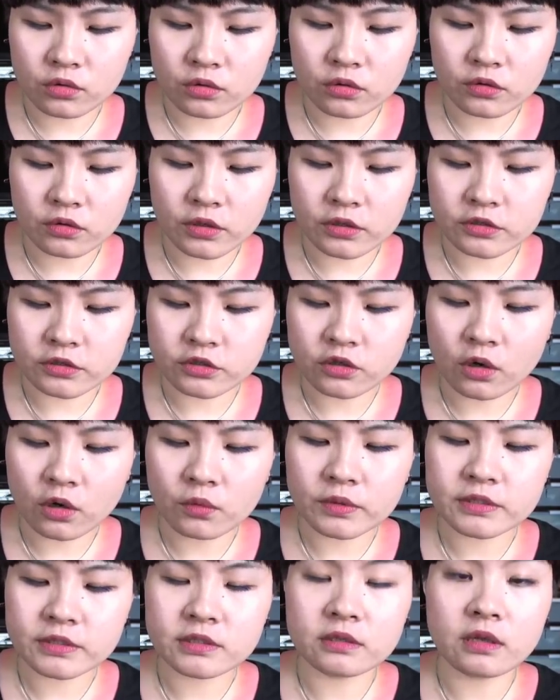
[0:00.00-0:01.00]
there's
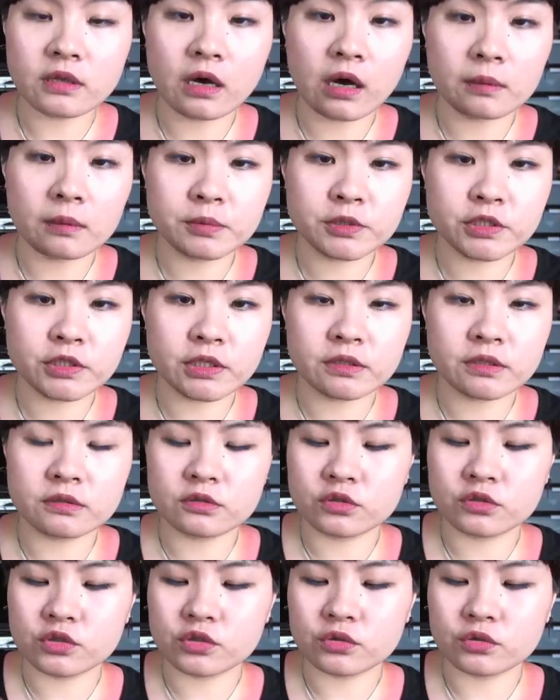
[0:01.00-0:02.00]
always an option
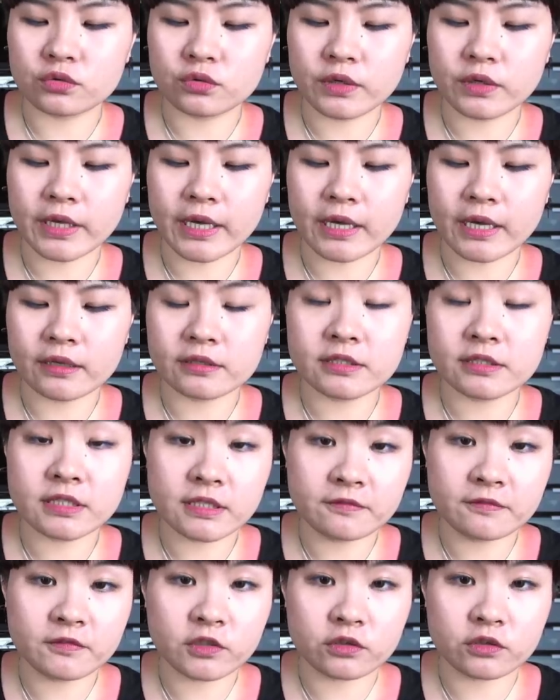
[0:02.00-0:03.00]
to get
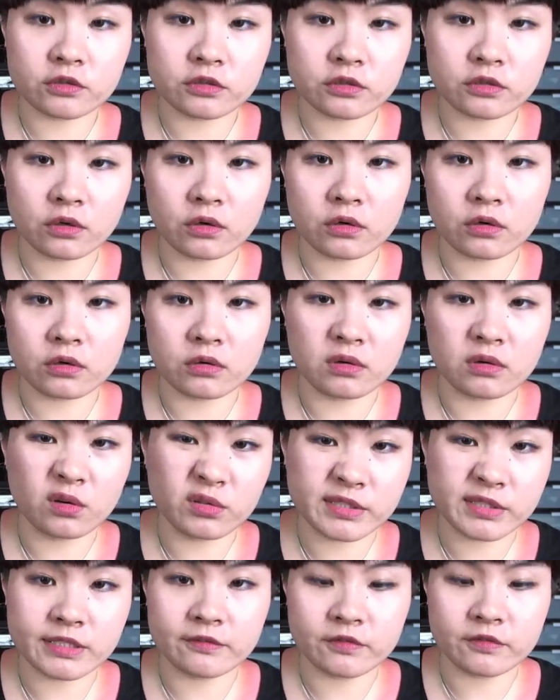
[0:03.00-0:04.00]
sifters or no
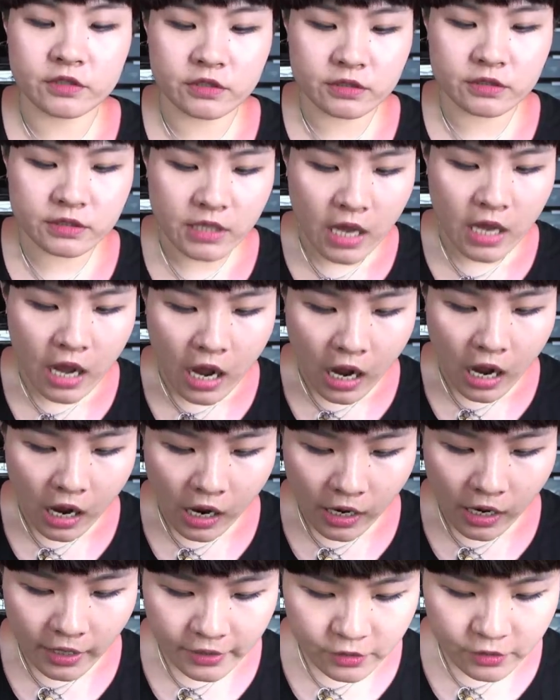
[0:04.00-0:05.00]
sifters.
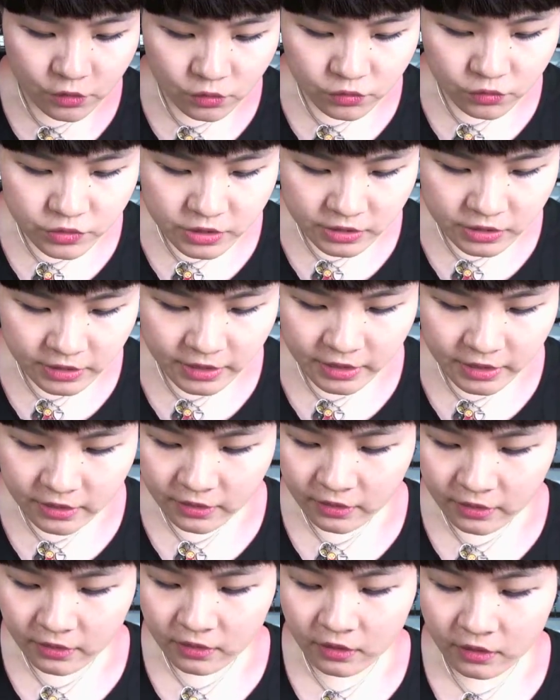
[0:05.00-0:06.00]
I
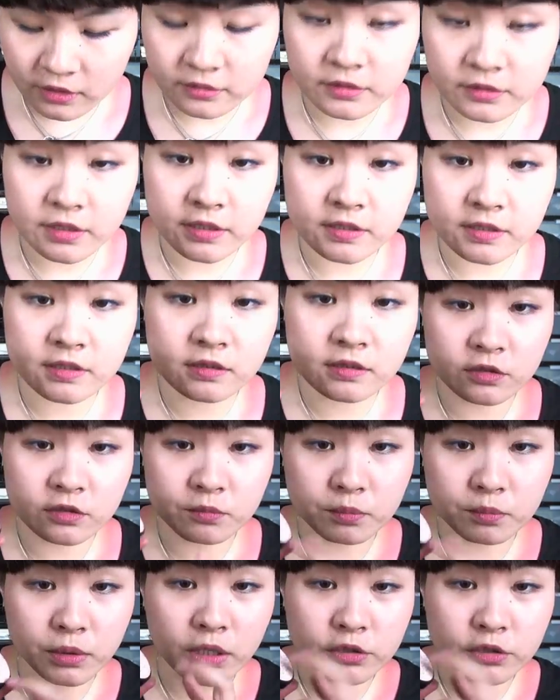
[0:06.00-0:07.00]
usually, uh, this
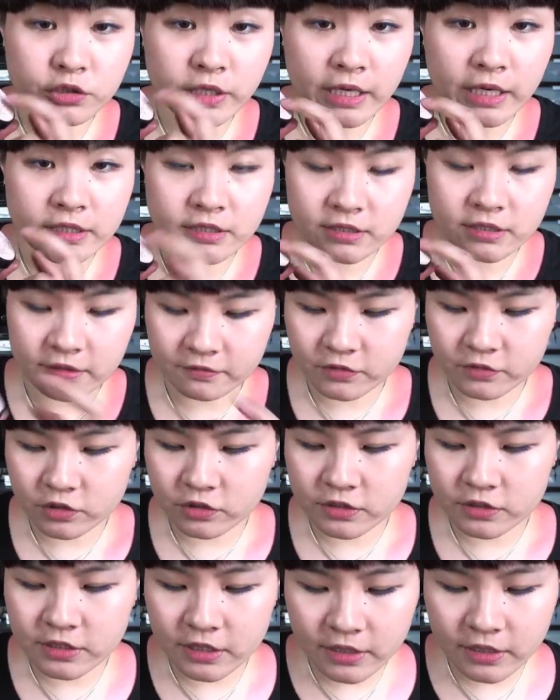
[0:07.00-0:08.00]
blush has
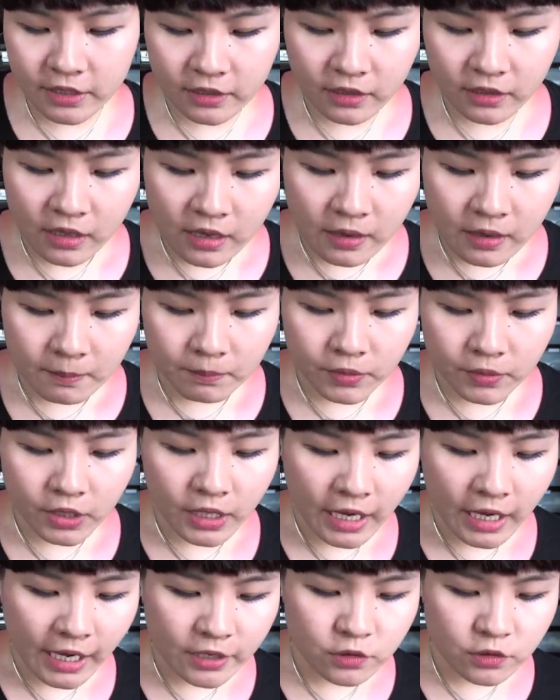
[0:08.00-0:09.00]
sifters in it, but
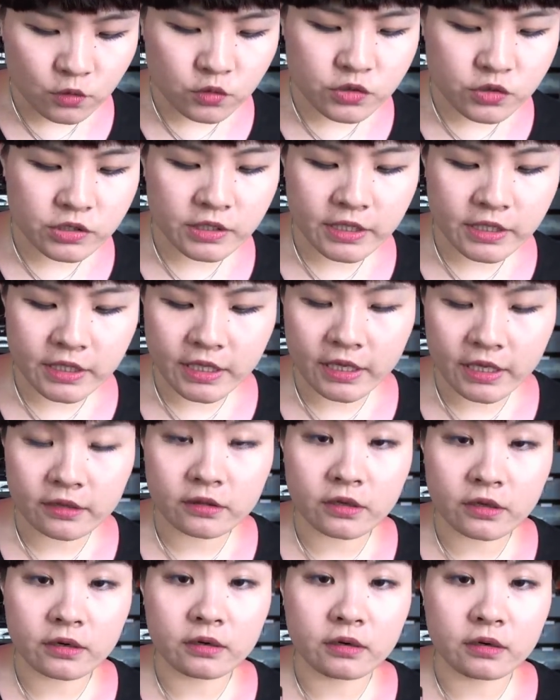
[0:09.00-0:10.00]
I usually get
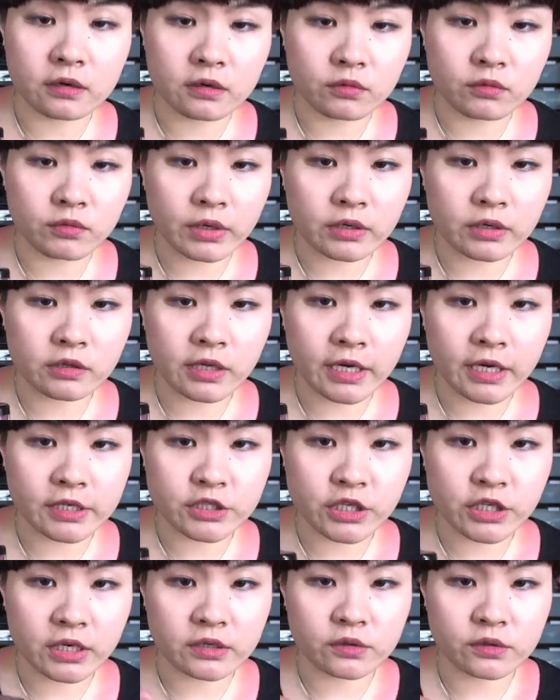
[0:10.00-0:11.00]
their regular
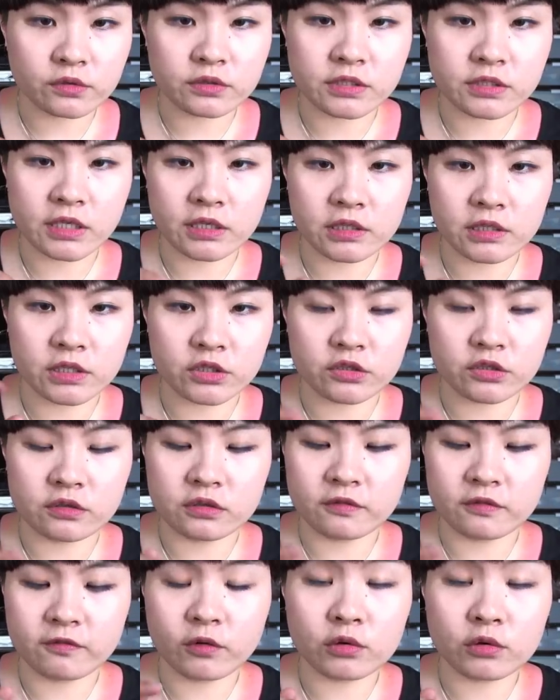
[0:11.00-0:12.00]
eyeshadows in the,
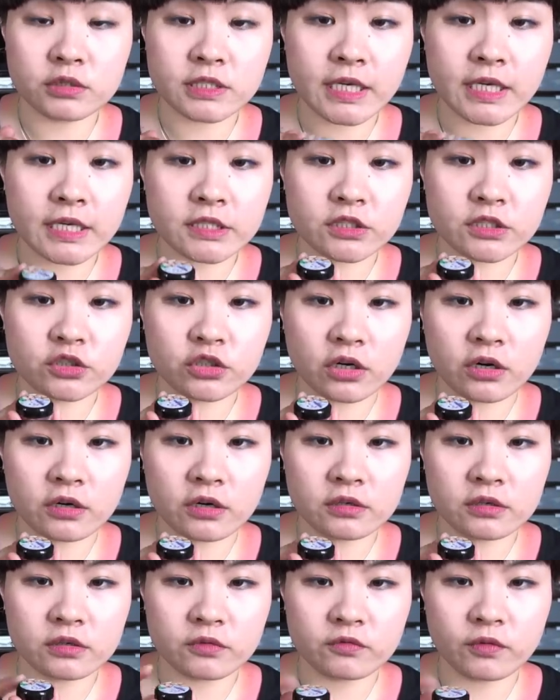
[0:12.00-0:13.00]
the full-size
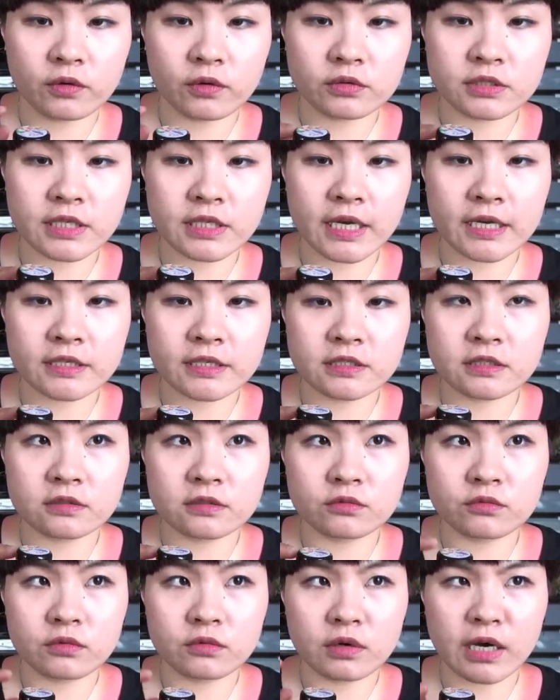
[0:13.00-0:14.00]
jar, the full-size
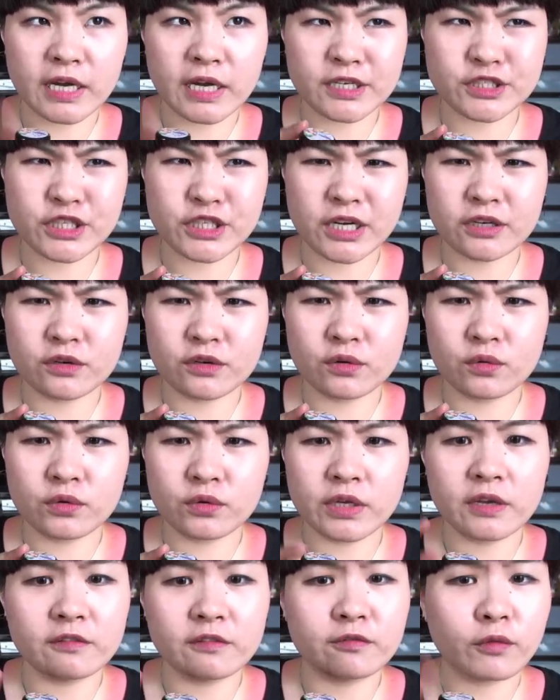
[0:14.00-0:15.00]

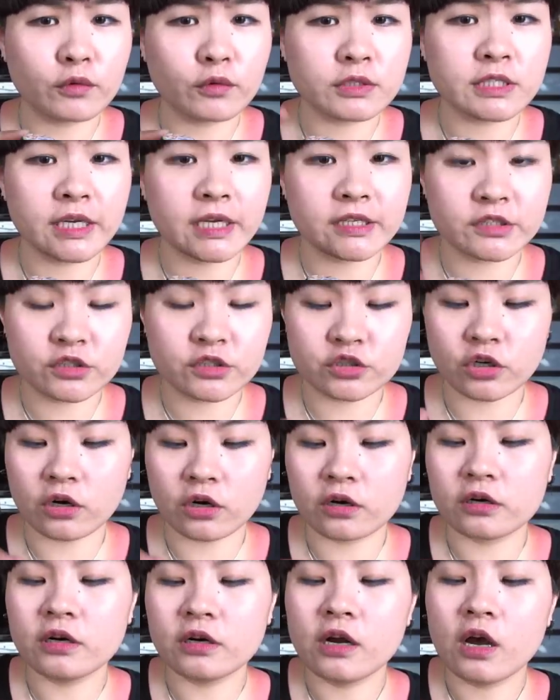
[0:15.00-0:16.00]
eyeshadow in full-size
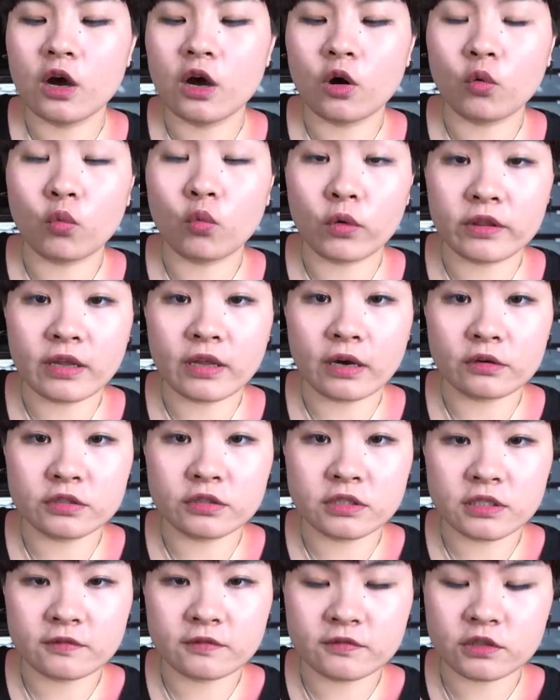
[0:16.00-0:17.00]
jar without
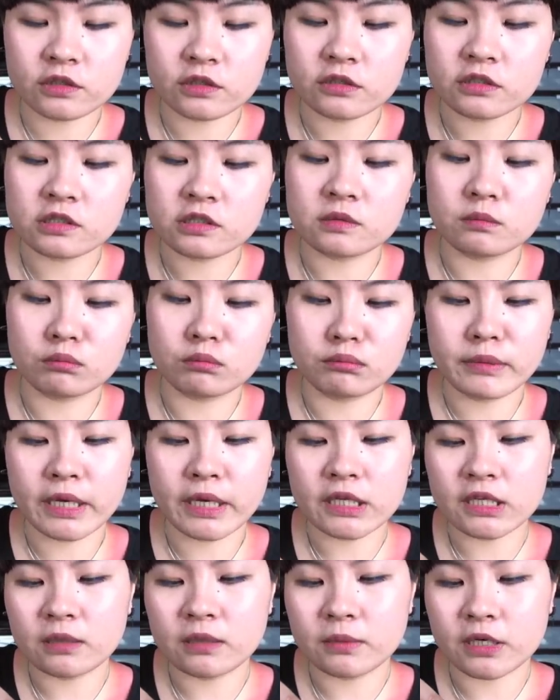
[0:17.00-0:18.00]
sifters,
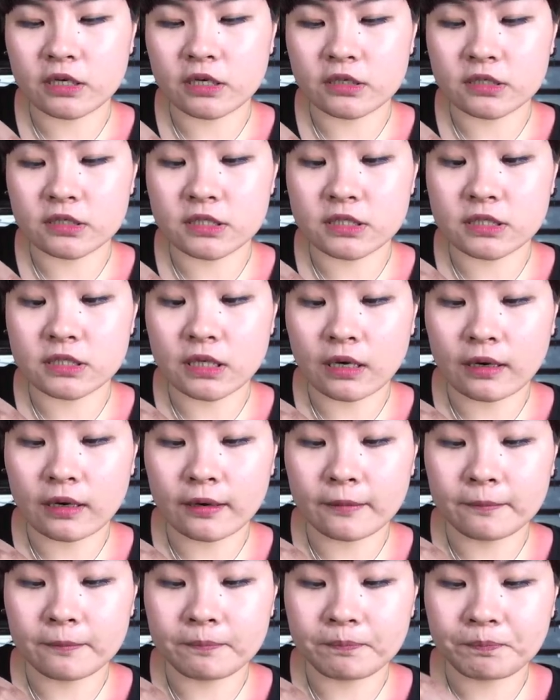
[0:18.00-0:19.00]
mainly because,
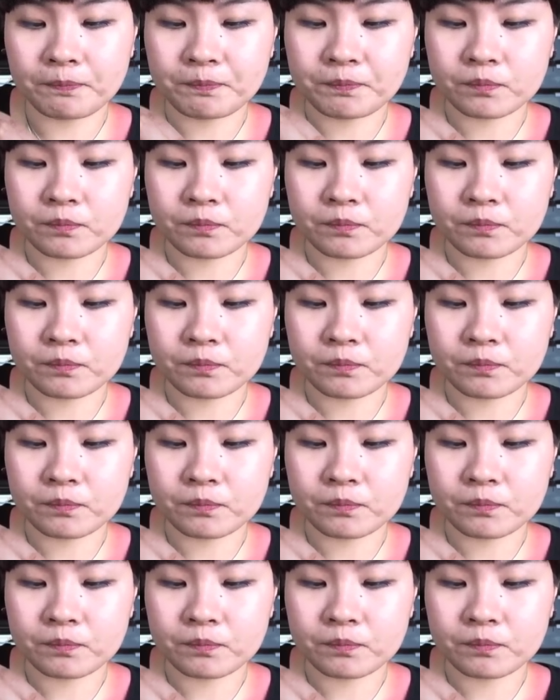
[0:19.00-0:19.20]
um,